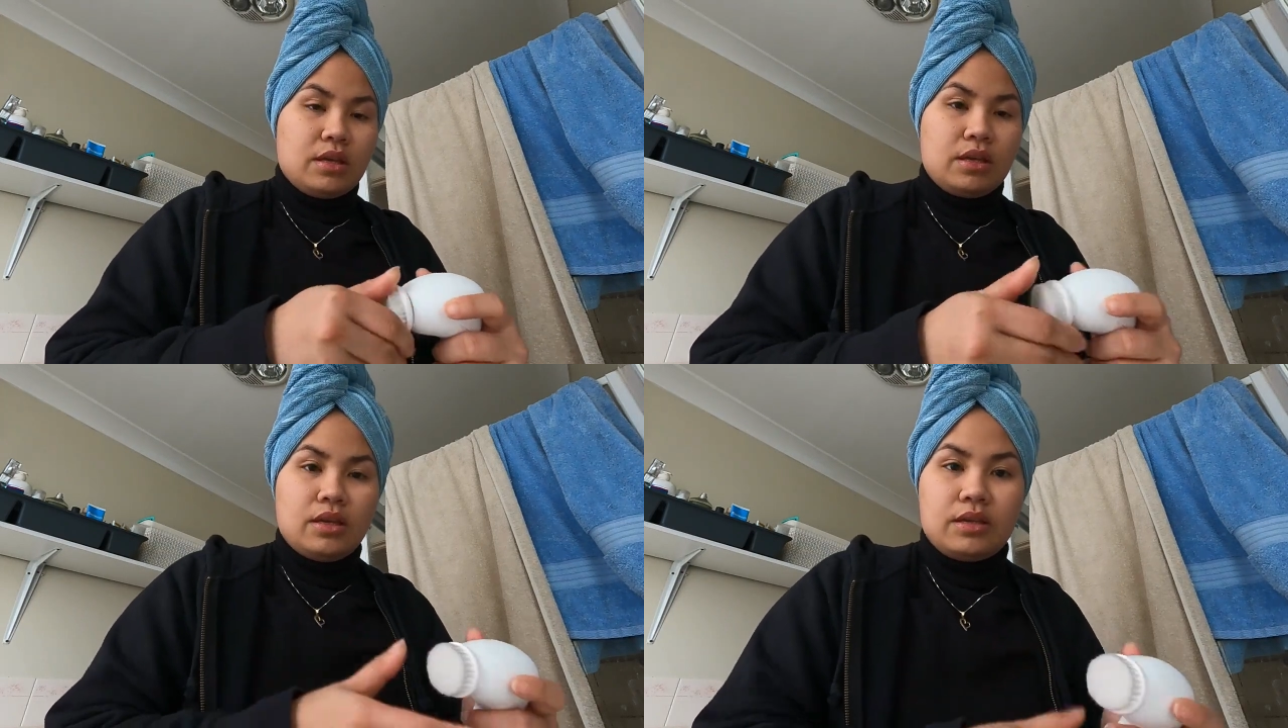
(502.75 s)

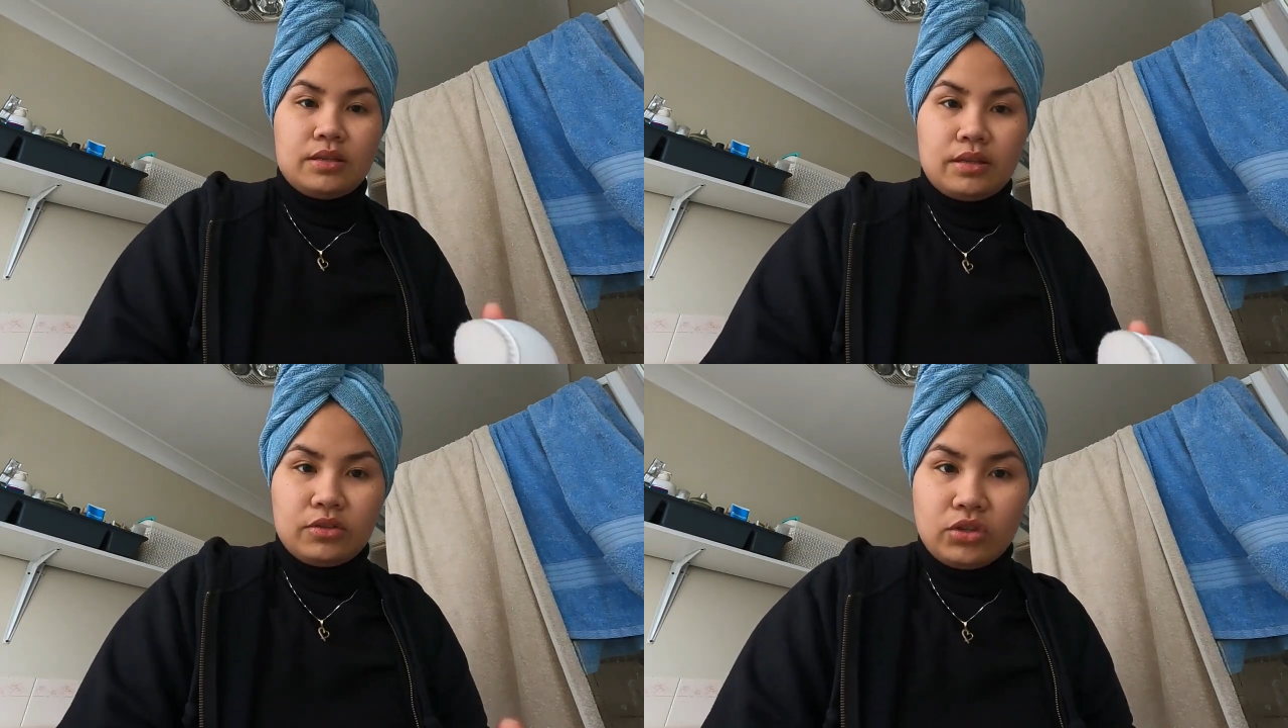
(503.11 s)

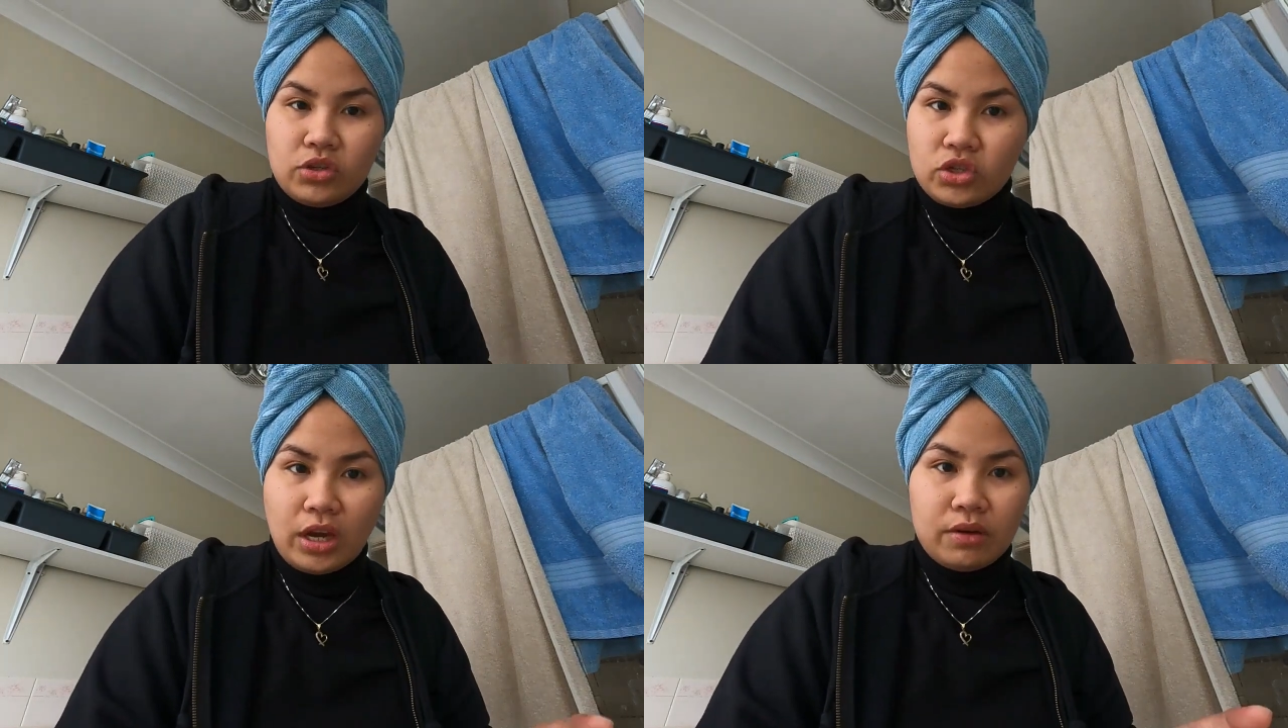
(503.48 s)
And I
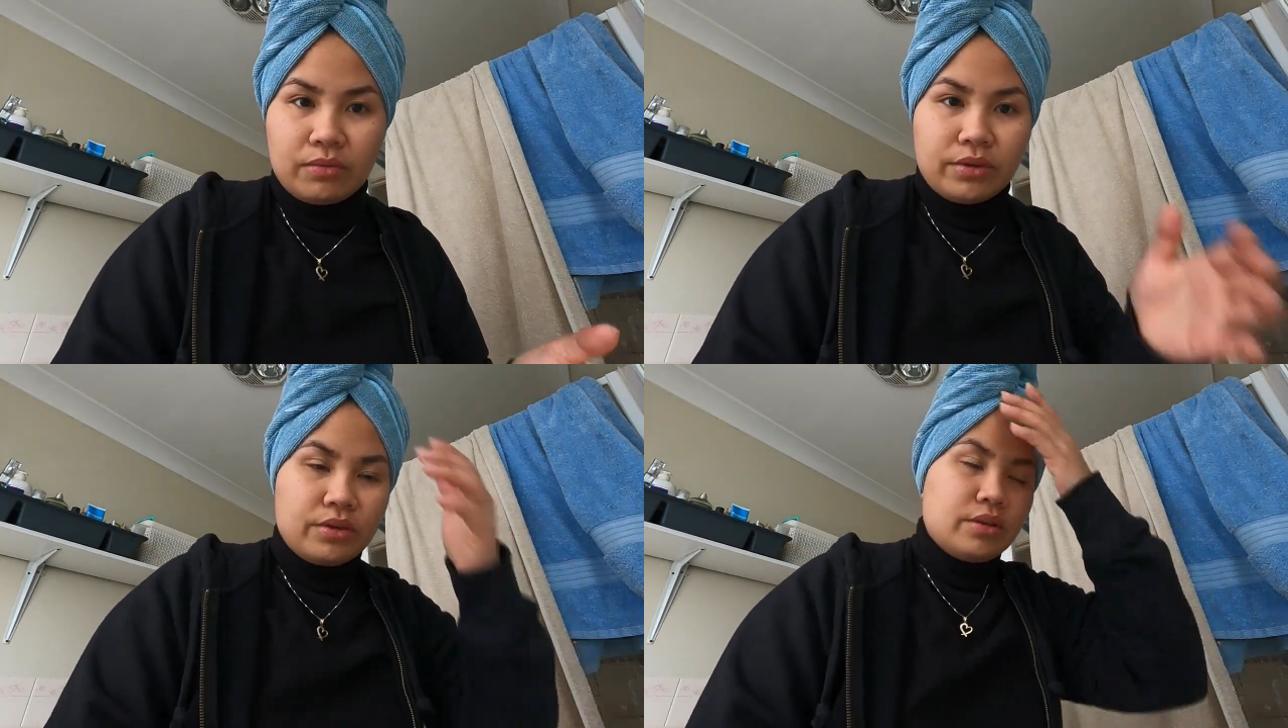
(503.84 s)
just
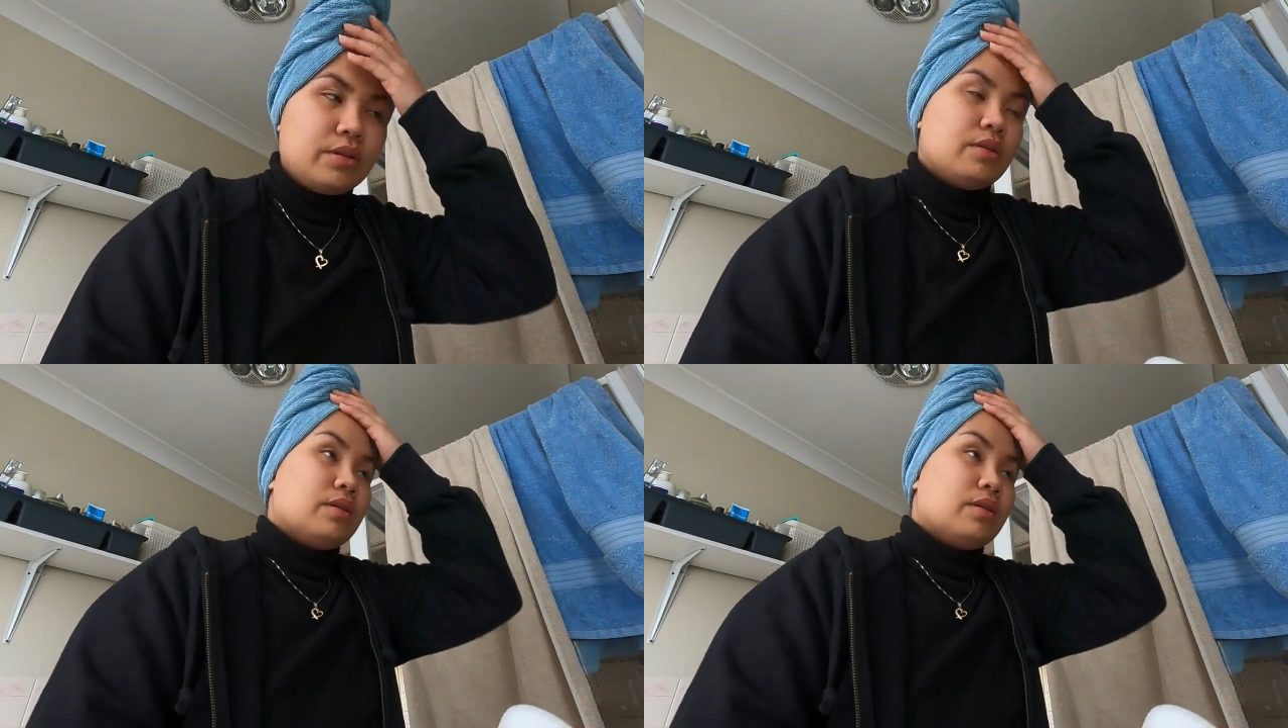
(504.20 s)
showered.